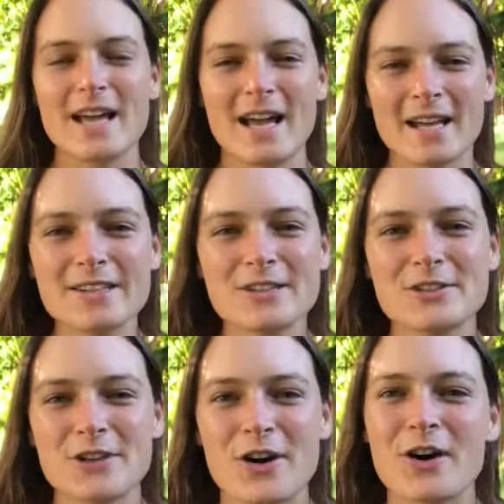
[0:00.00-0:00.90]
And
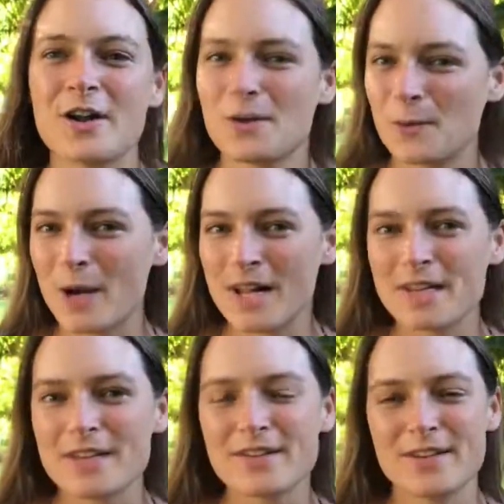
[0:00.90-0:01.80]
enjoy
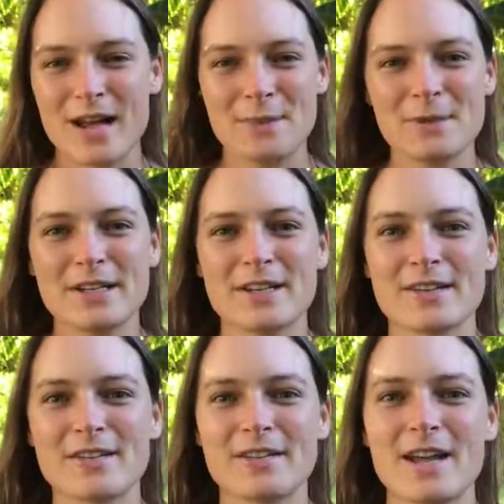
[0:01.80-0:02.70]
wellness,
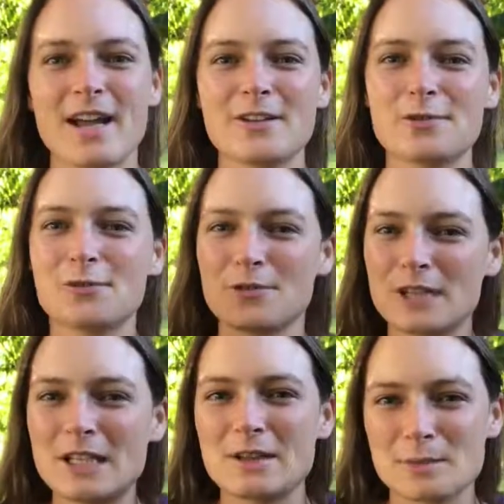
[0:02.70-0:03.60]
happiness, and
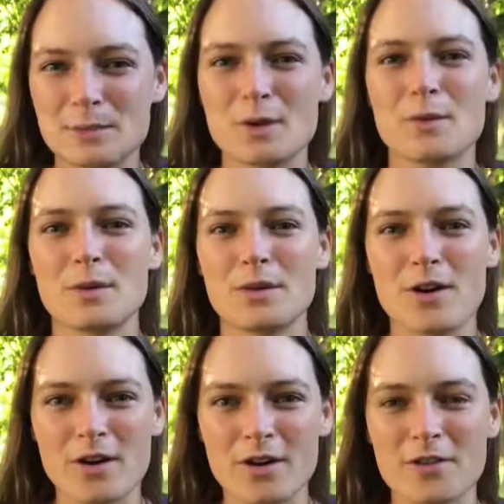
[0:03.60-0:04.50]
freedom with
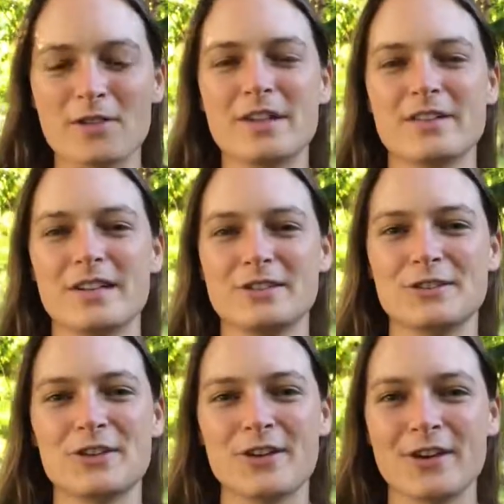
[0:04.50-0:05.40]
all of the
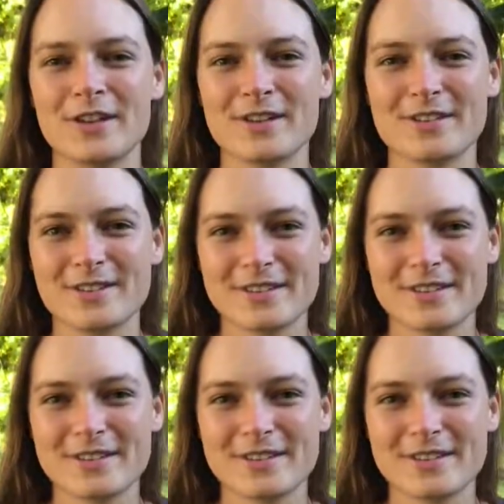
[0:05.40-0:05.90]
essential oils.